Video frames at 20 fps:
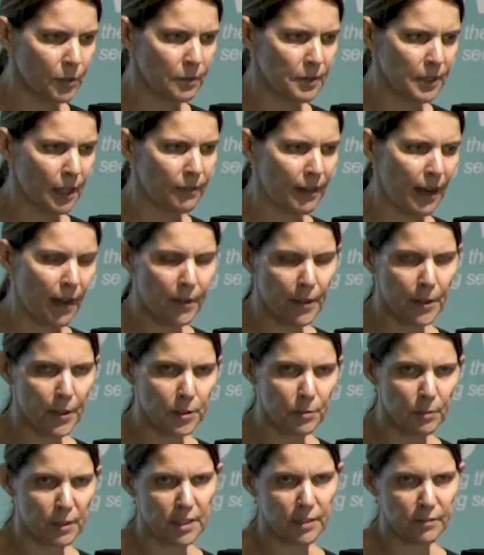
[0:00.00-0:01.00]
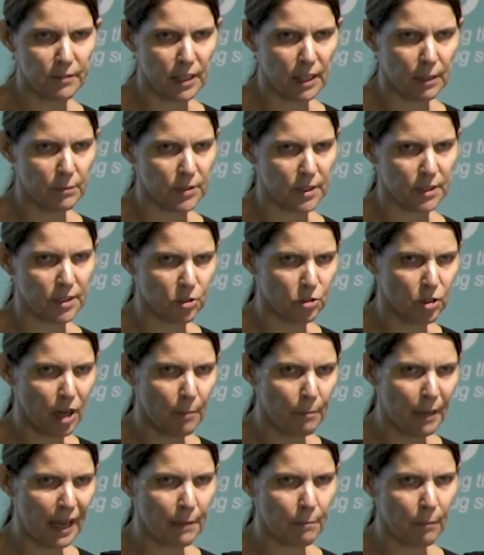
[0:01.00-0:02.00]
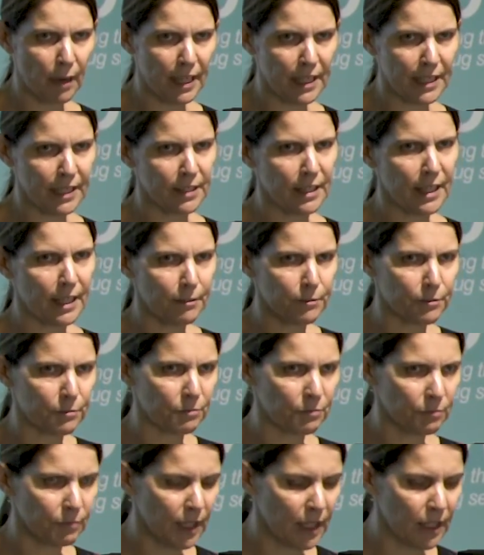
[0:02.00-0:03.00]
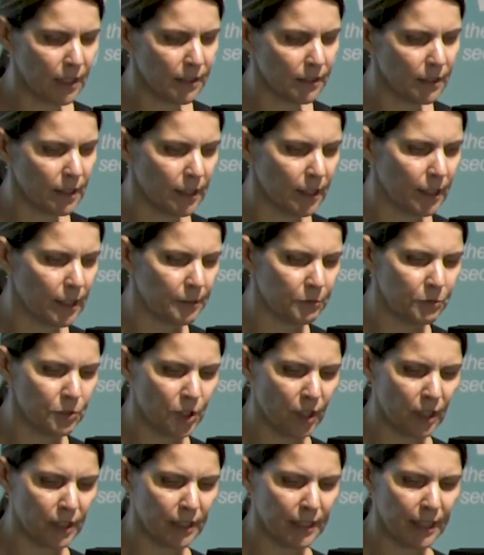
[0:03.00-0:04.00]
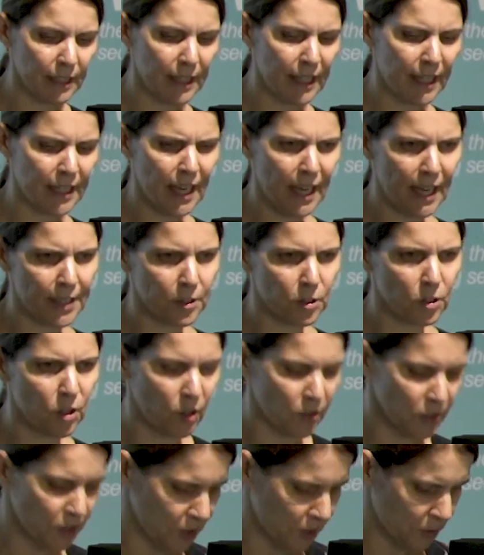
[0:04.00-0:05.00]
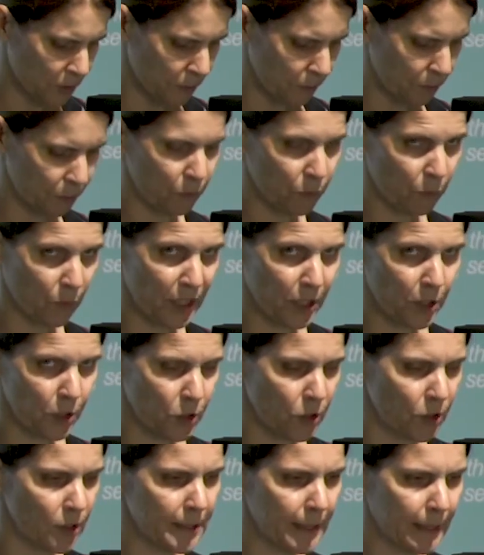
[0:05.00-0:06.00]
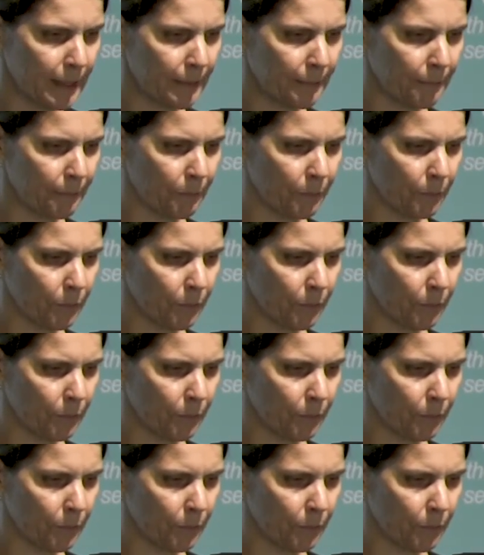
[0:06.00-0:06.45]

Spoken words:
of stuff out there that's been developed just to try and make money and have things, trying to get added costs when you're using it.